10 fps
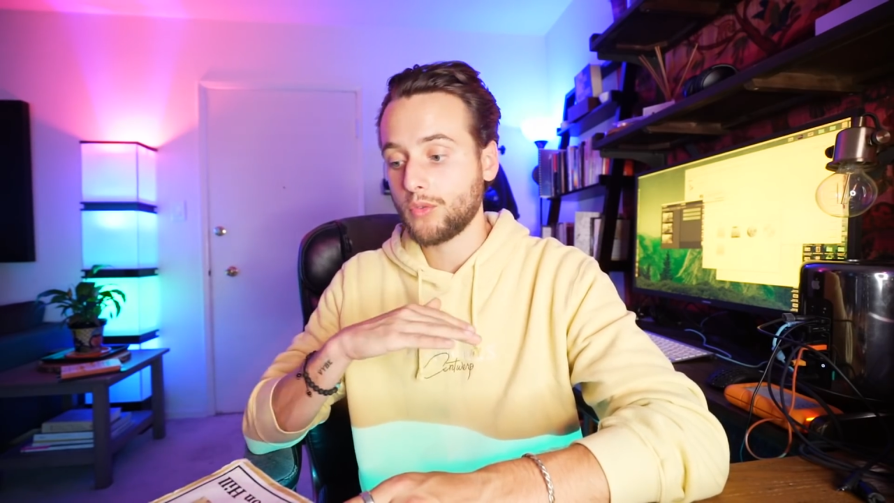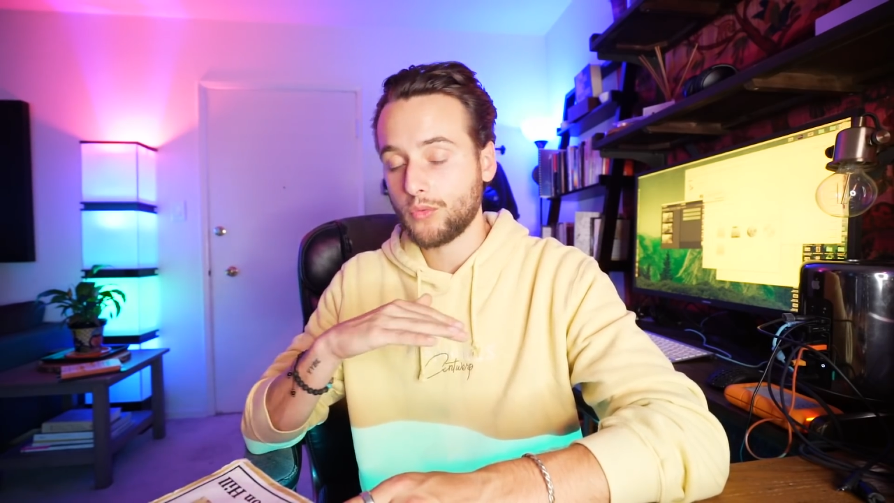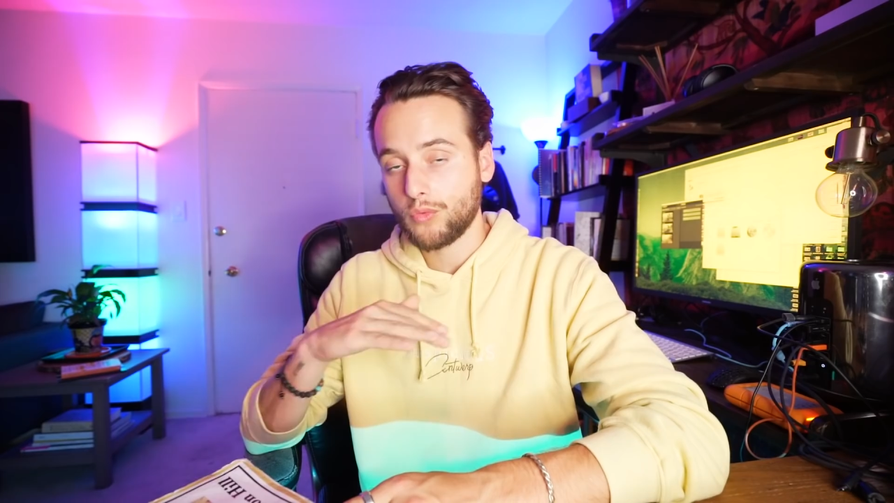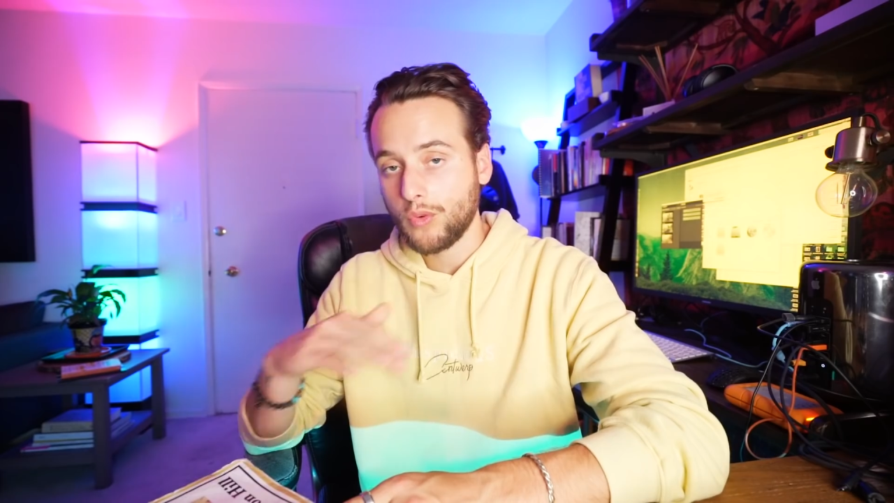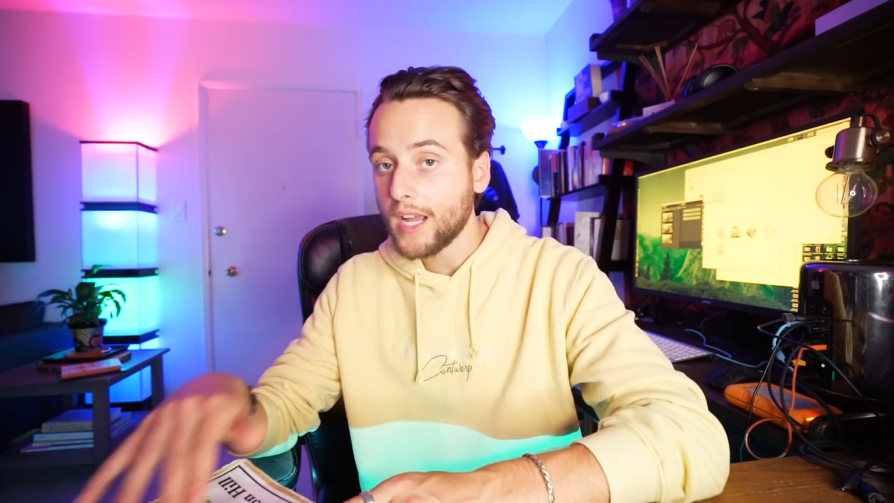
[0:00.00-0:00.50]

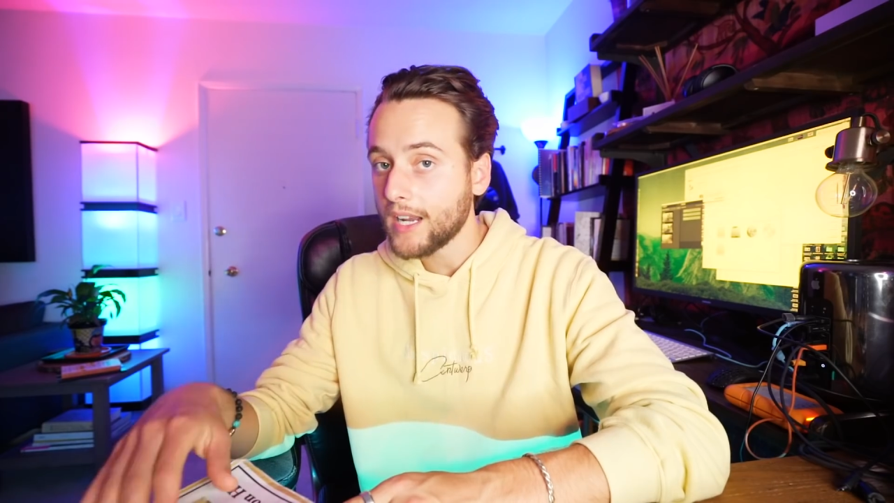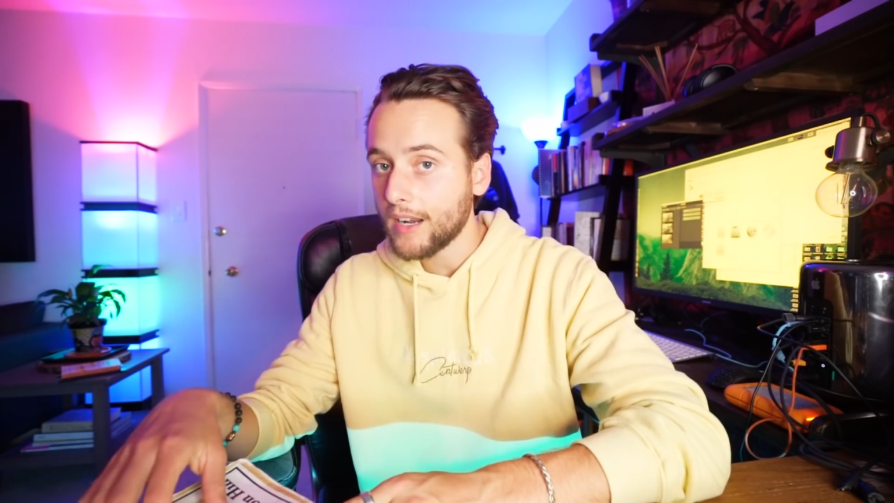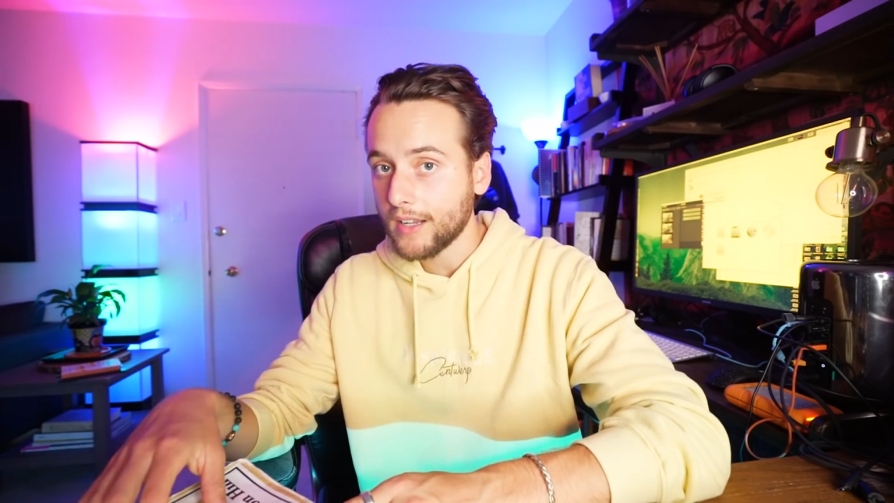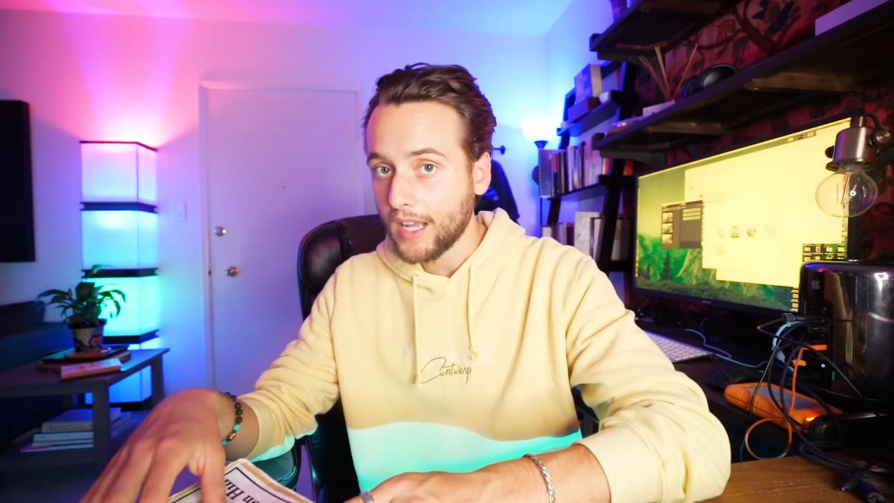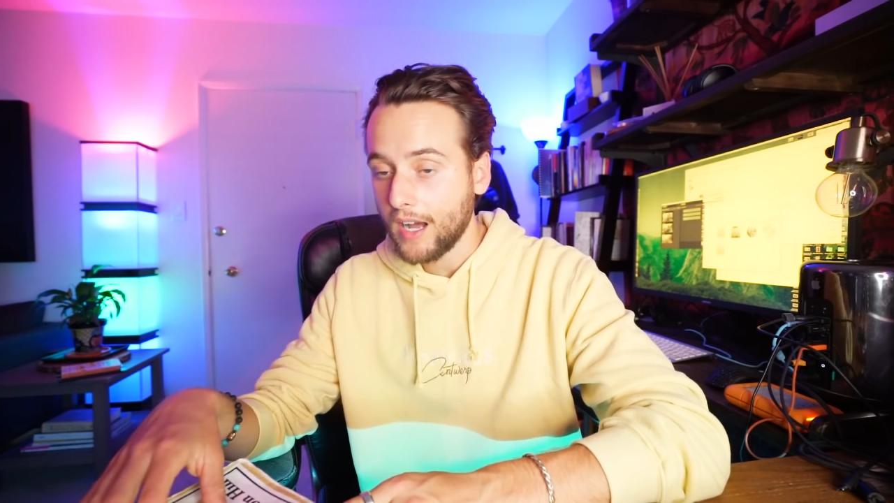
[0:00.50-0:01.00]
right
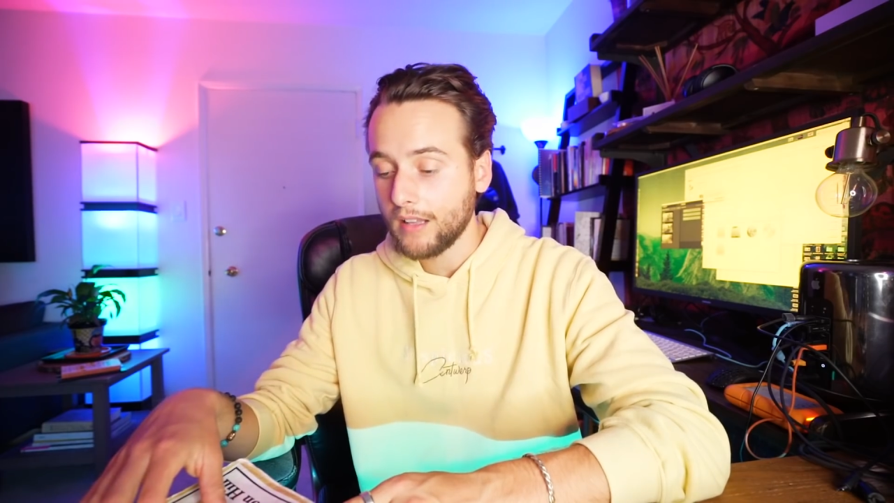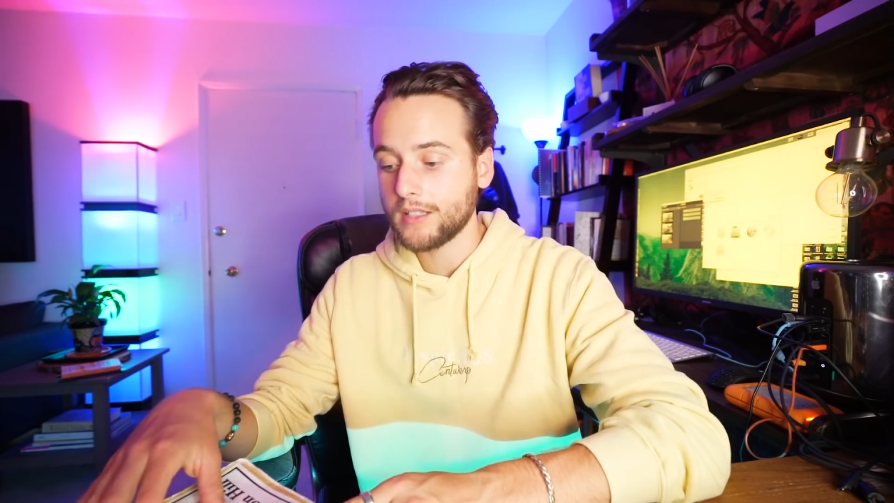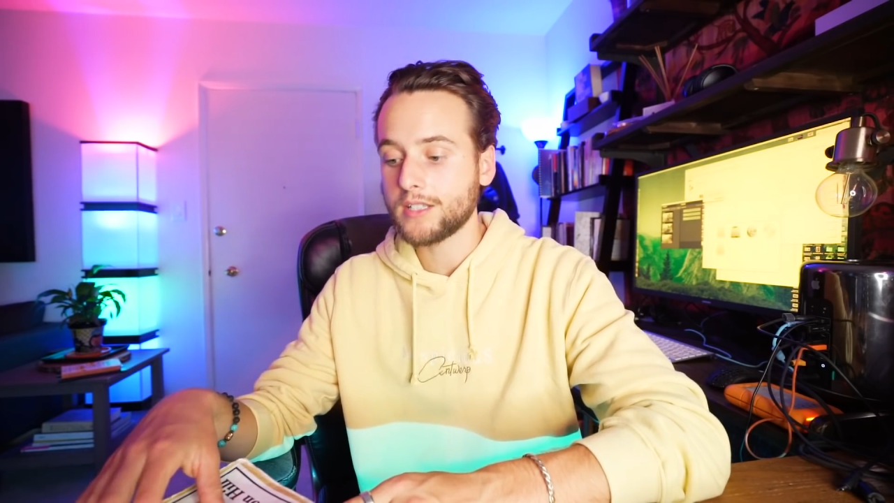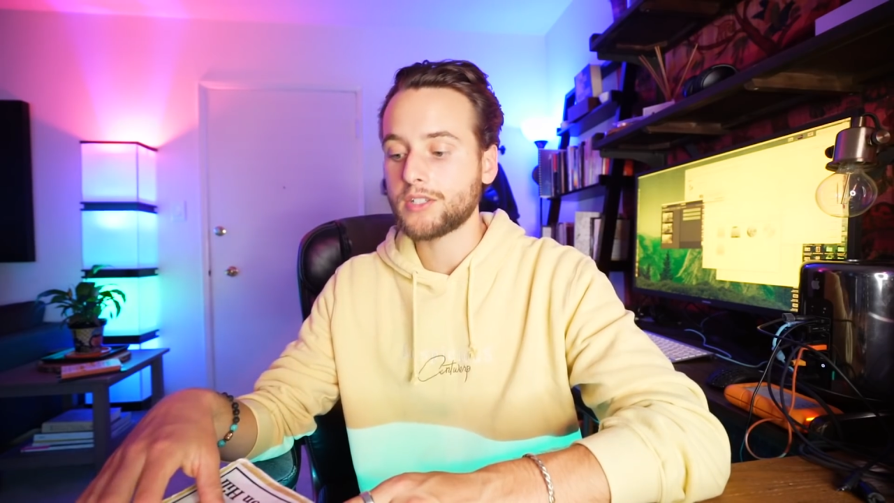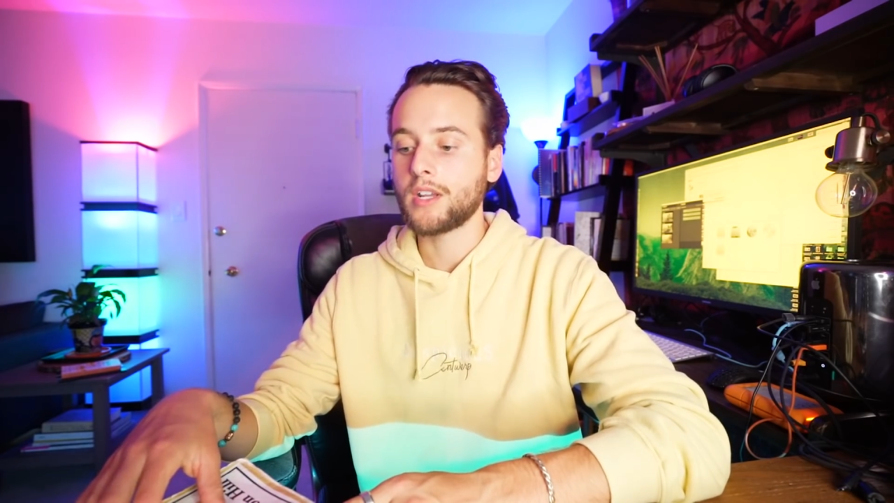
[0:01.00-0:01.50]
out of
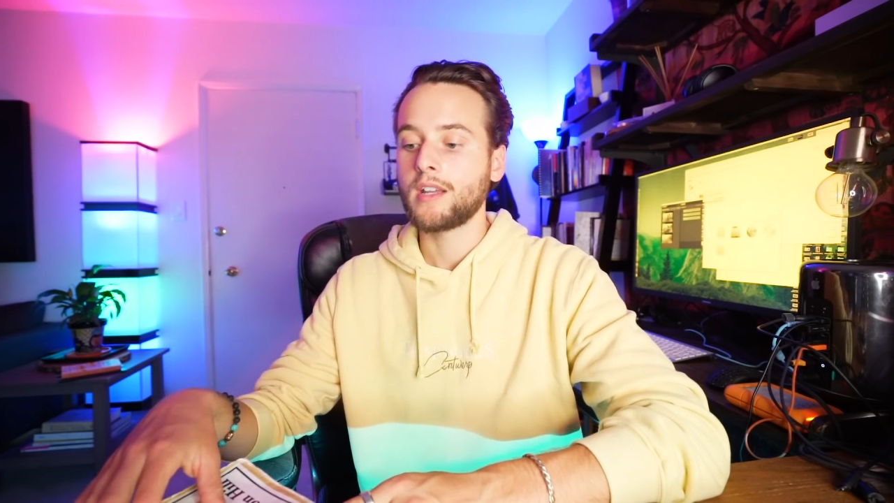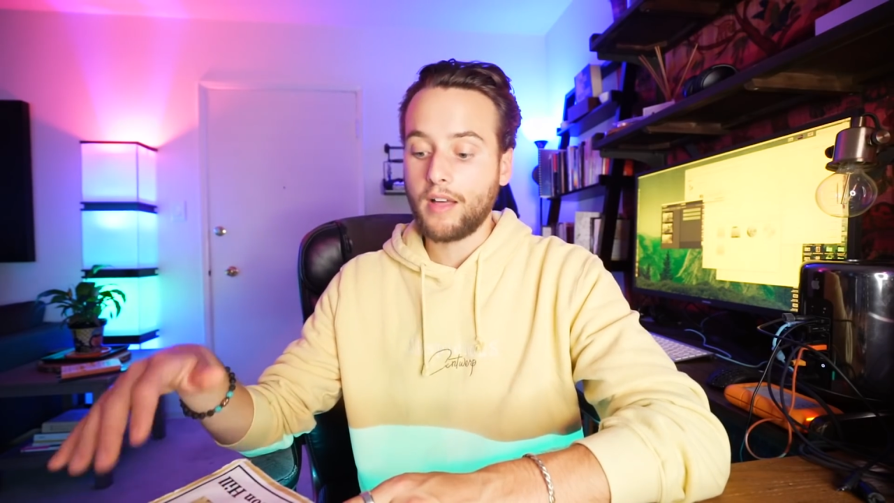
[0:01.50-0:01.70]
college.